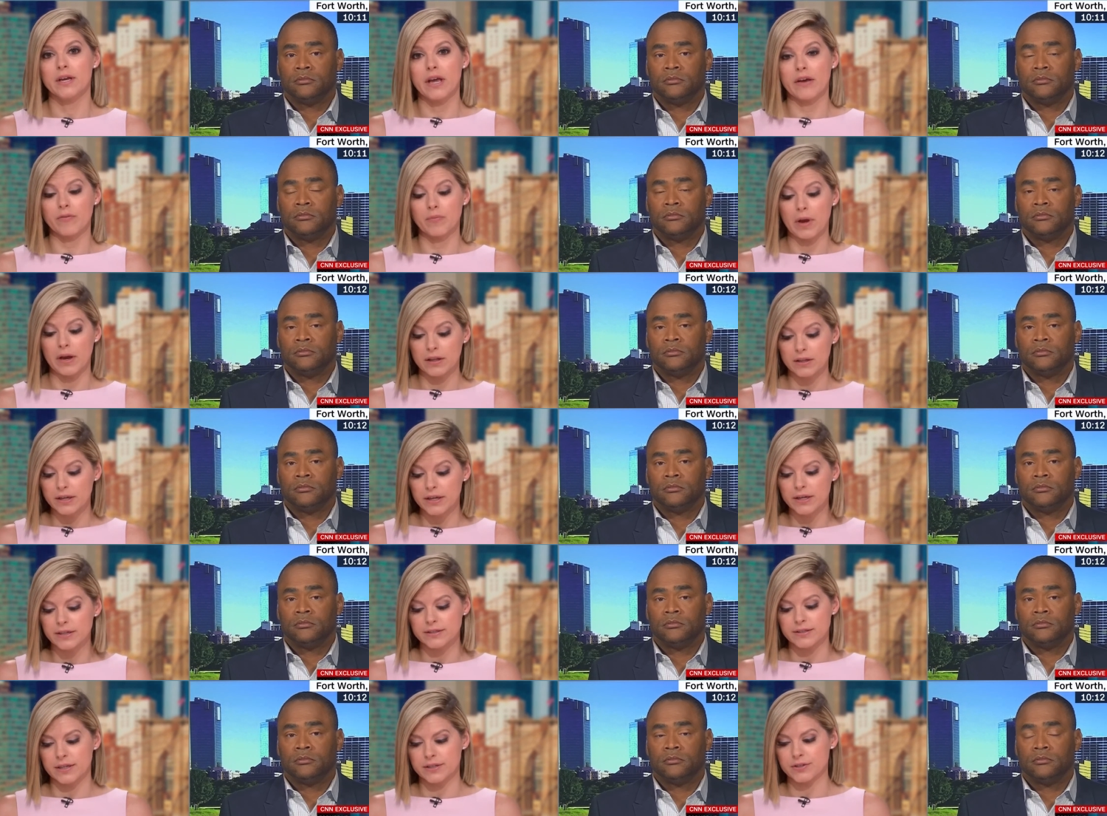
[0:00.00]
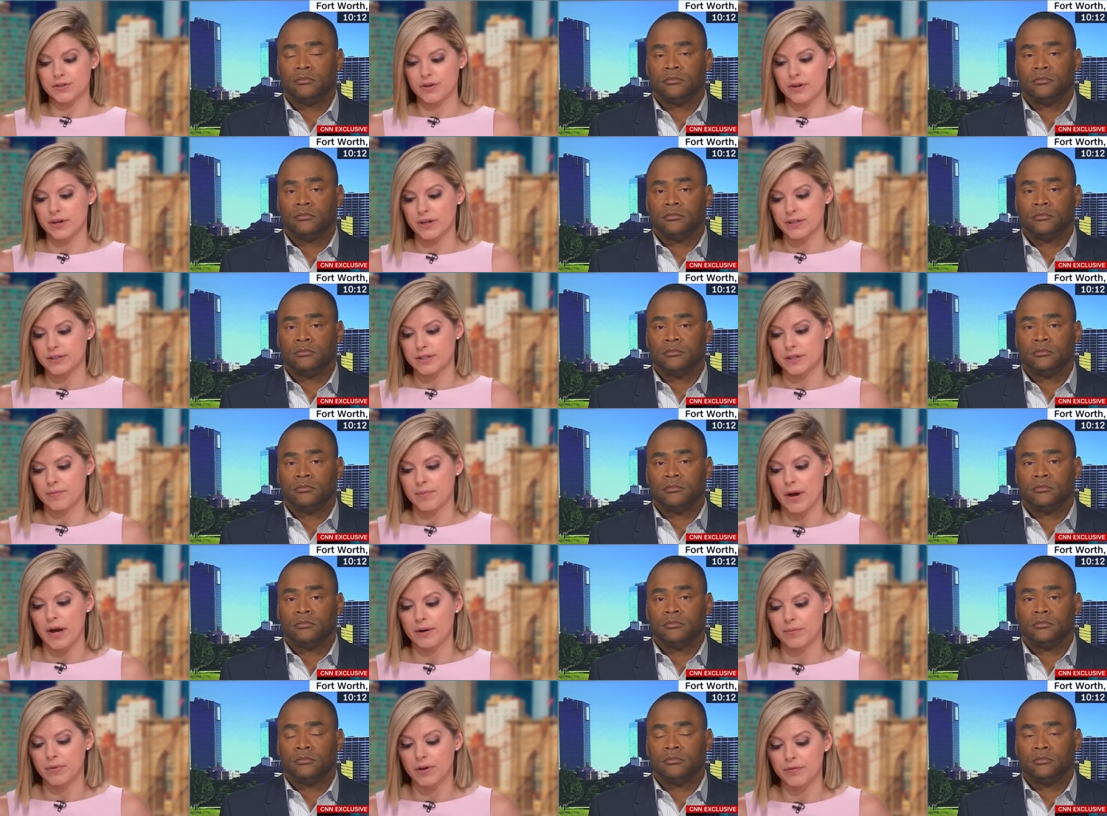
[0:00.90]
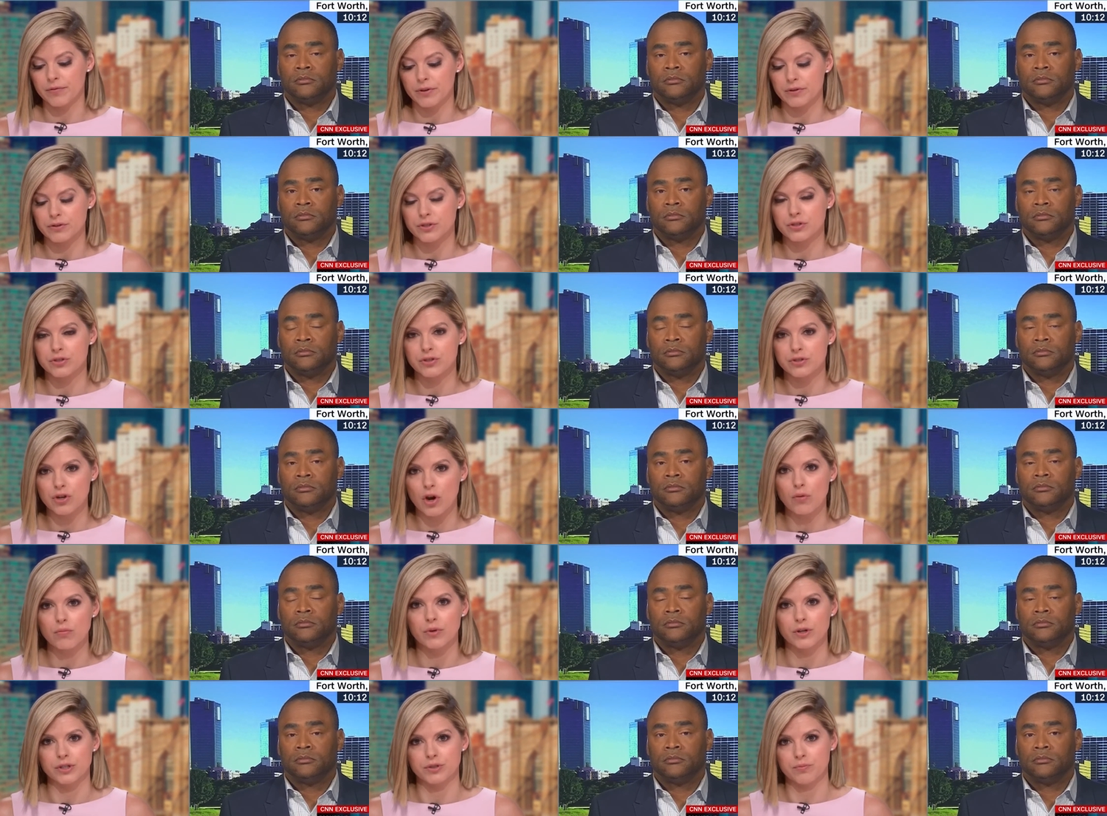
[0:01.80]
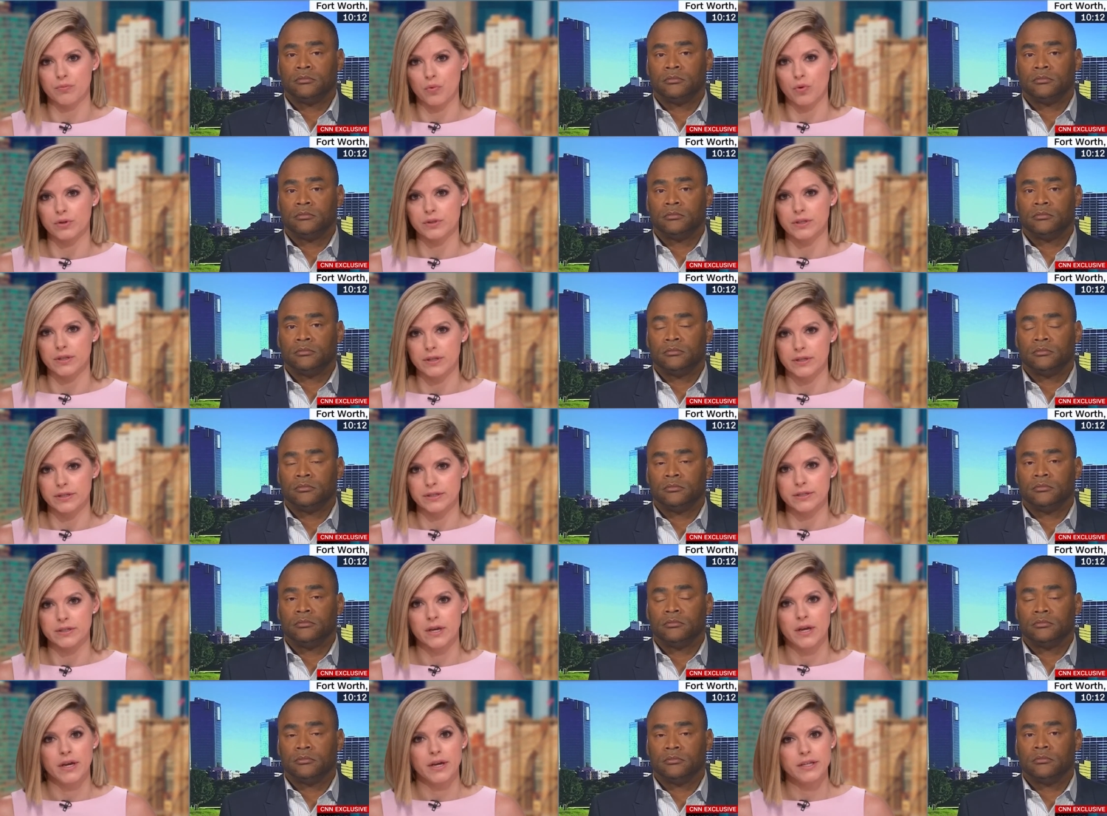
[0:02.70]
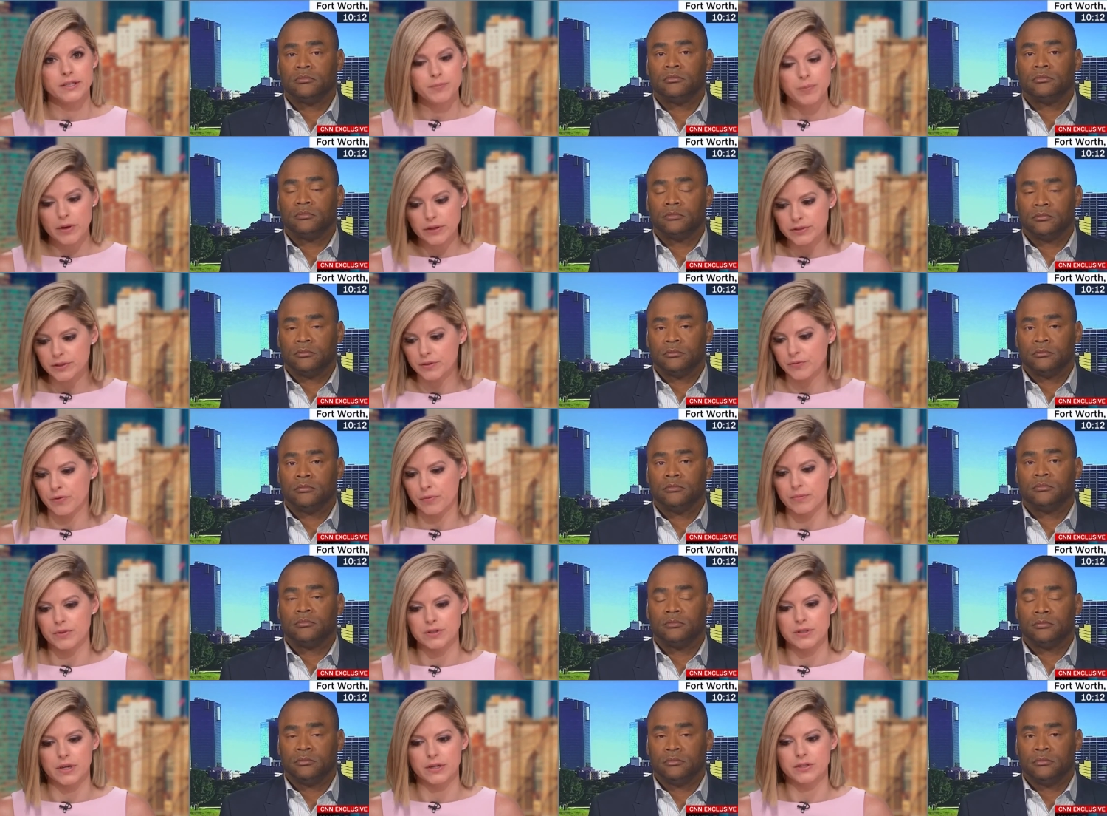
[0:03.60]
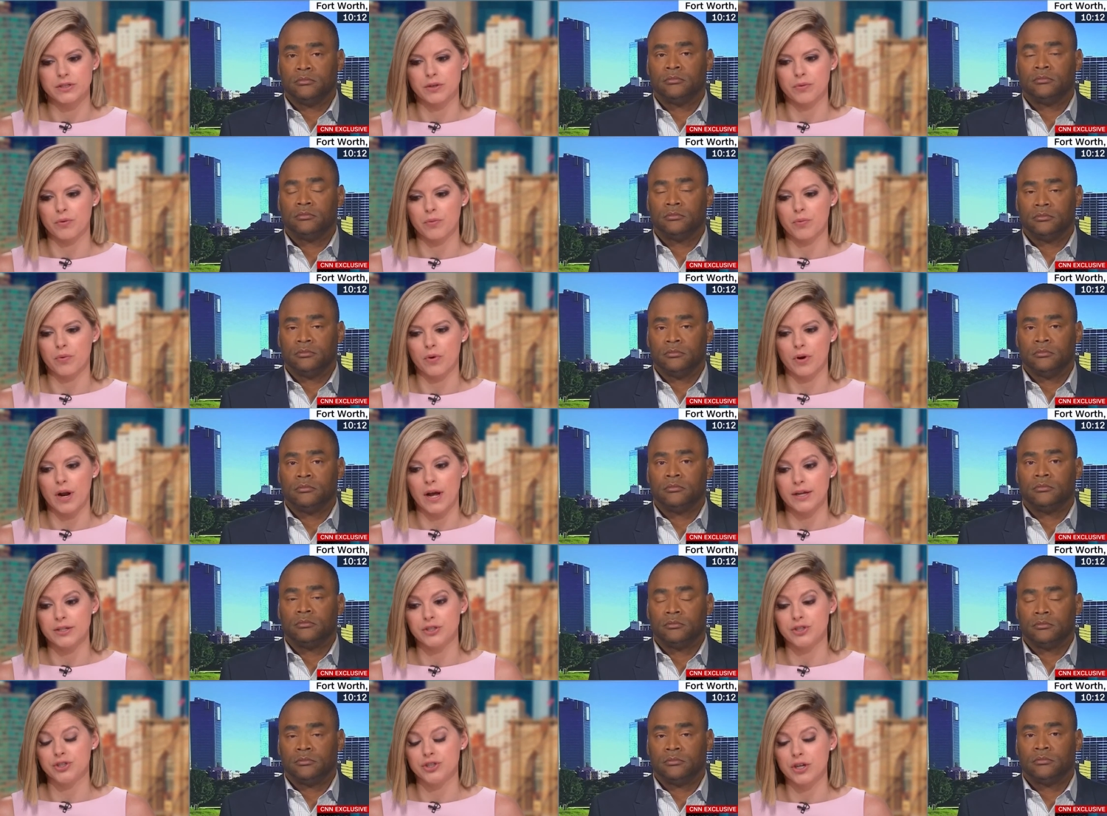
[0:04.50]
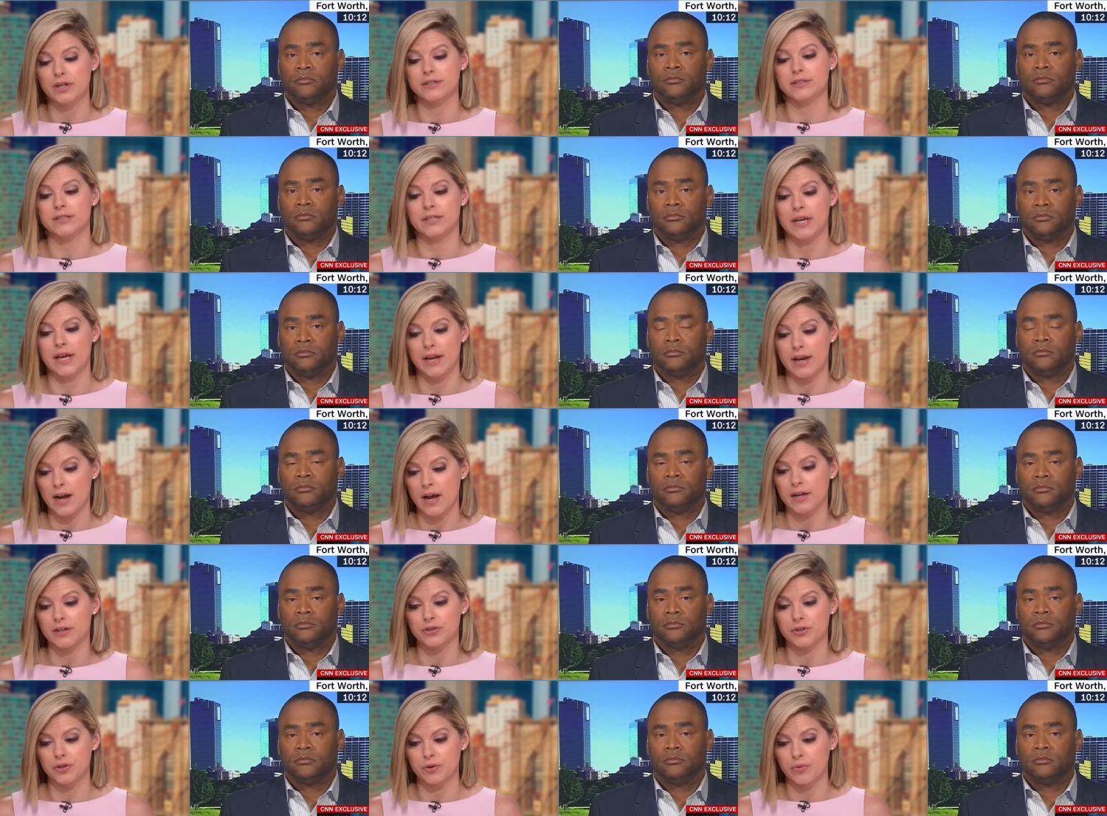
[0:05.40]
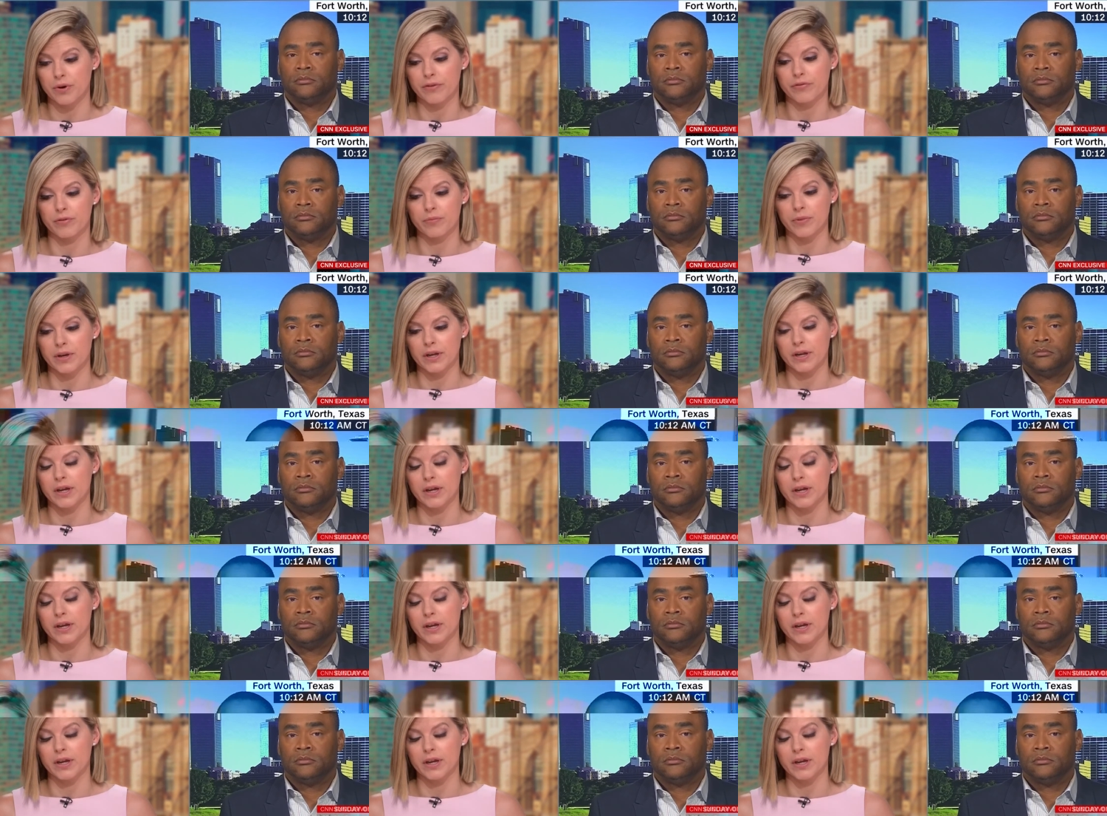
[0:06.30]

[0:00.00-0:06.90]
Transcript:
Speaker 1: Kevin McAleenan says they're going to get to the bottom of. There's so much more to this, especially from this IG report. I just cannot turn away from it,